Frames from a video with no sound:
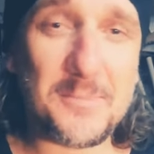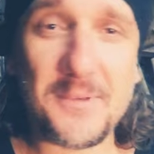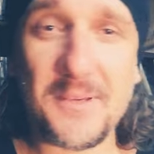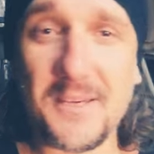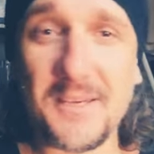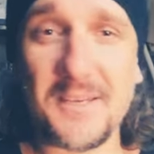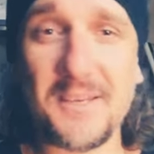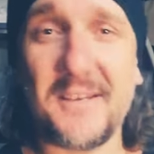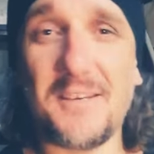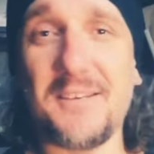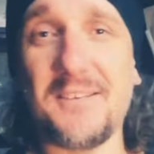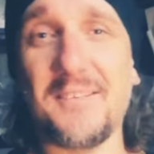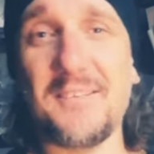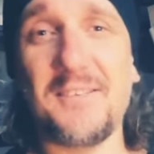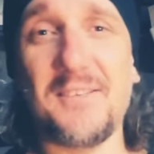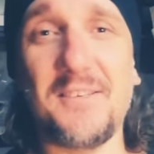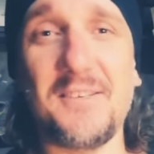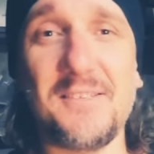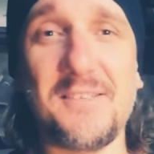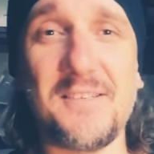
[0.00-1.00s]

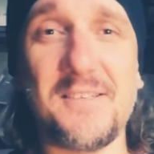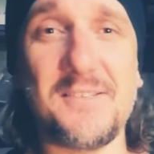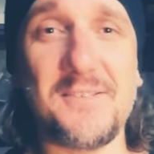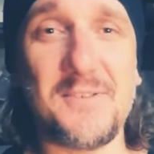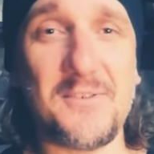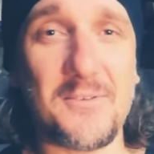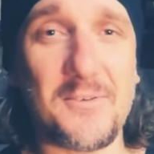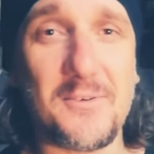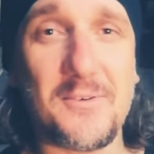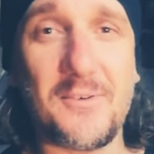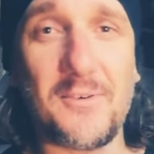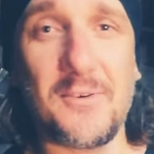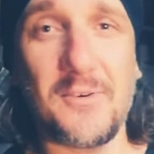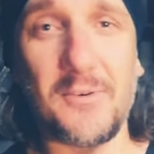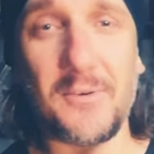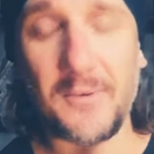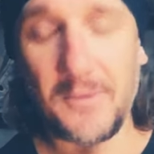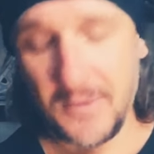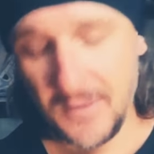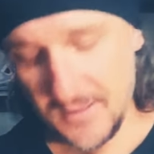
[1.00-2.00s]
and this is
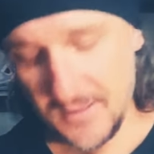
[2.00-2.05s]
your